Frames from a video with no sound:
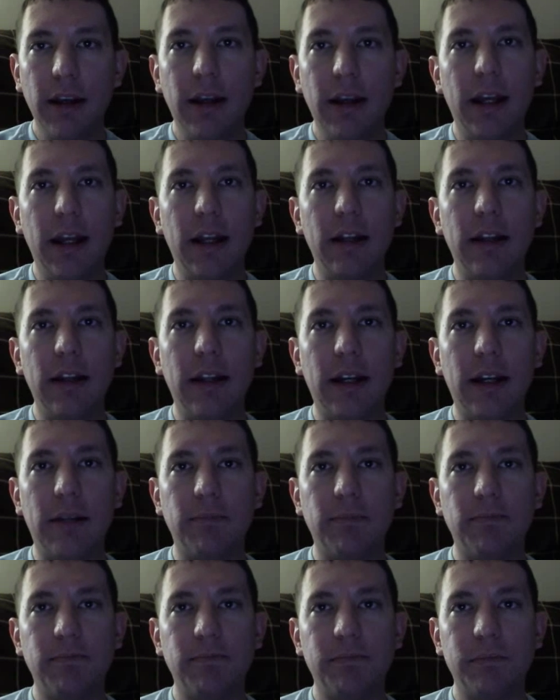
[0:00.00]
And
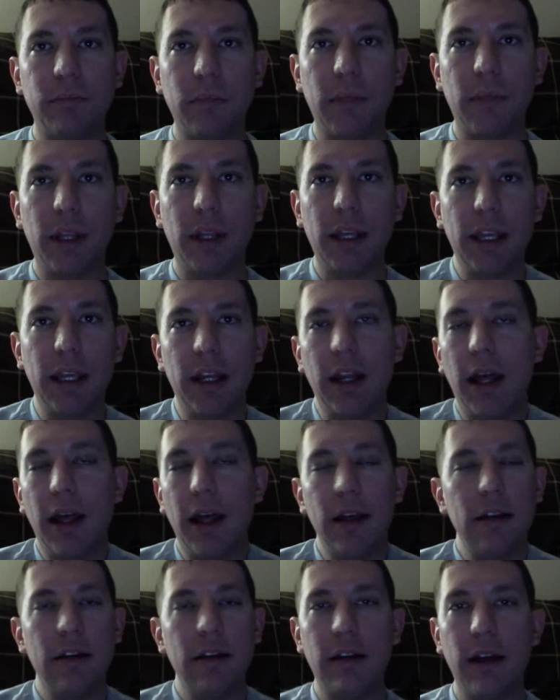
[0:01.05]
again,
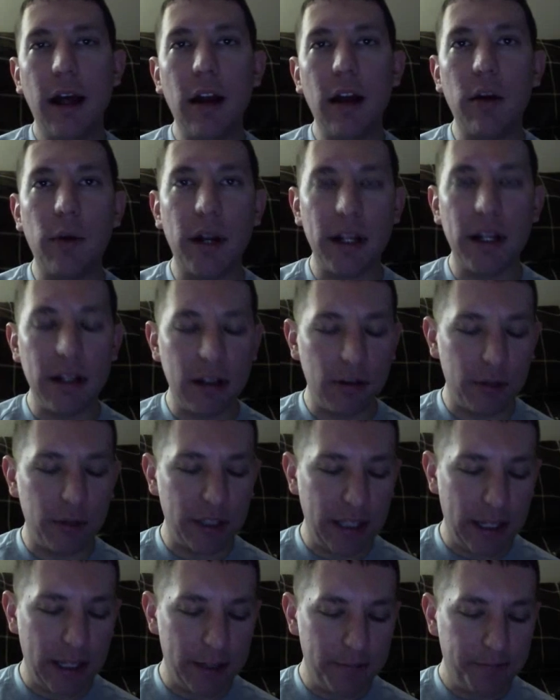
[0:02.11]
I don't want to deal
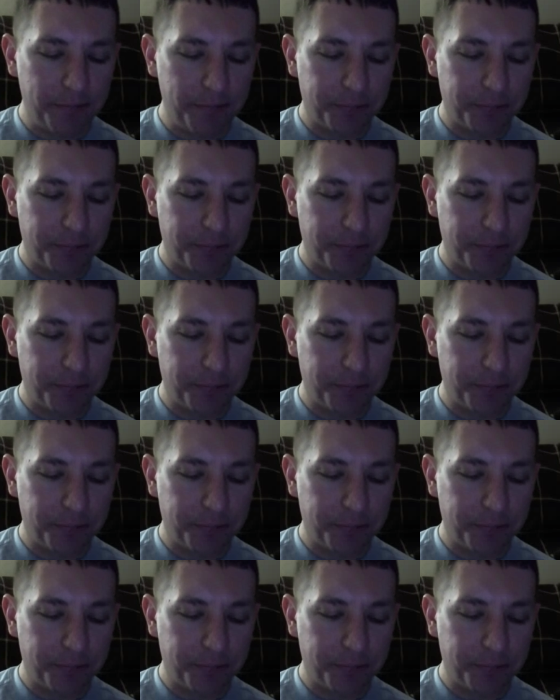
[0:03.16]
with that.